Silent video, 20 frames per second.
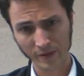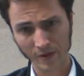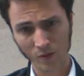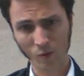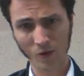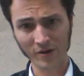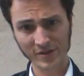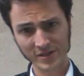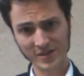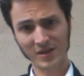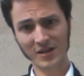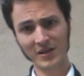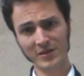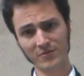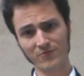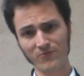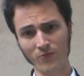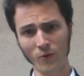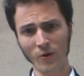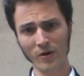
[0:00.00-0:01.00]
While he's collected
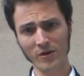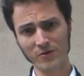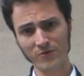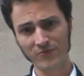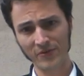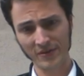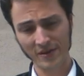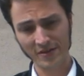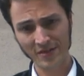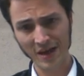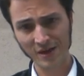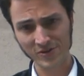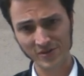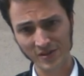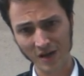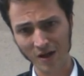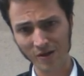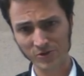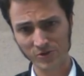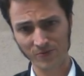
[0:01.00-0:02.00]

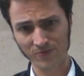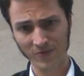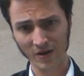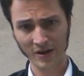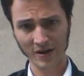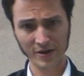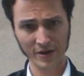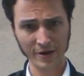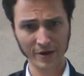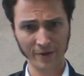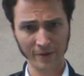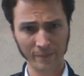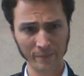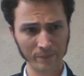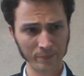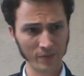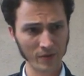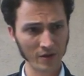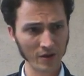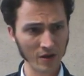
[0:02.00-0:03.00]
$450,000 a fucking year,
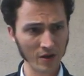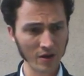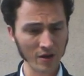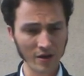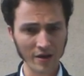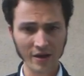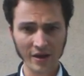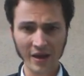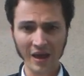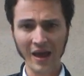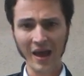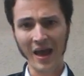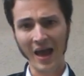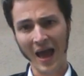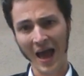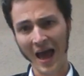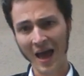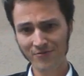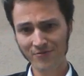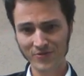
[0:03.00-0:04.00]

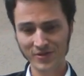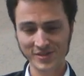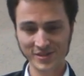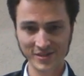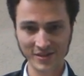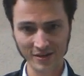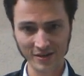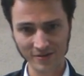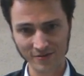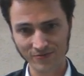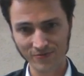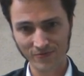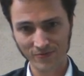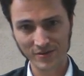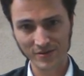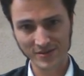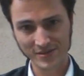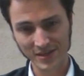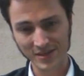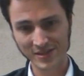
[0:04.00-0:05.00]
half the city of
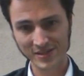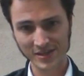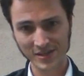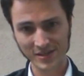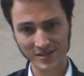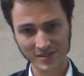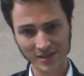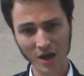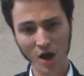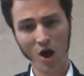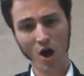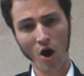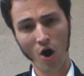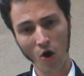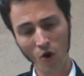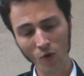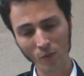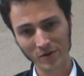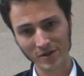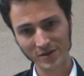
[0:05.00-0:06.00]
DC's
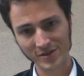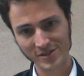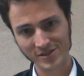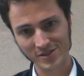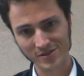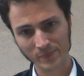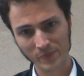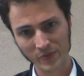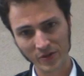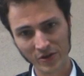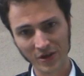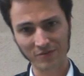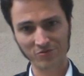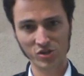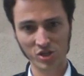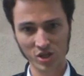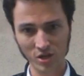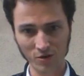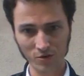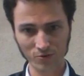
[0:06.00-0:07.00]
homeless. You have
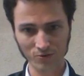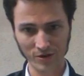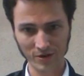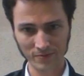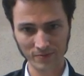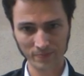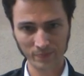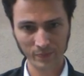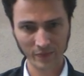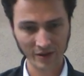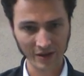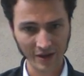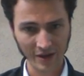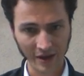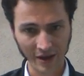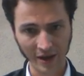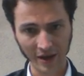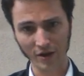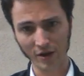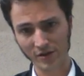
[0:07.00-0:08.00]
children
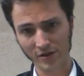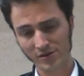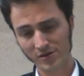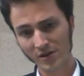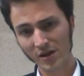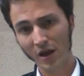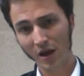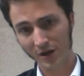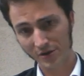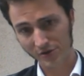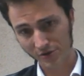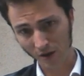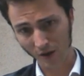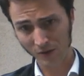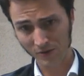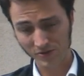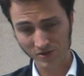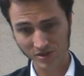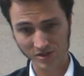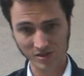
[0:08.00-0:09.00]
and
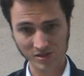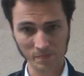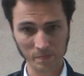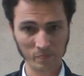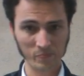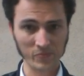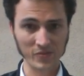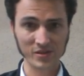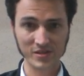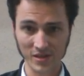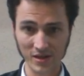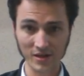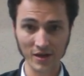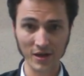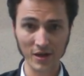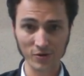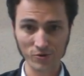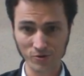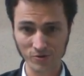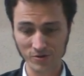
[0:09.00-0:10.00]
adults,
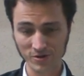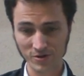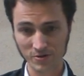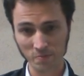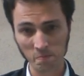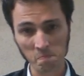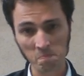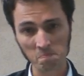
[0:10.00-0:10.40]
teenagers,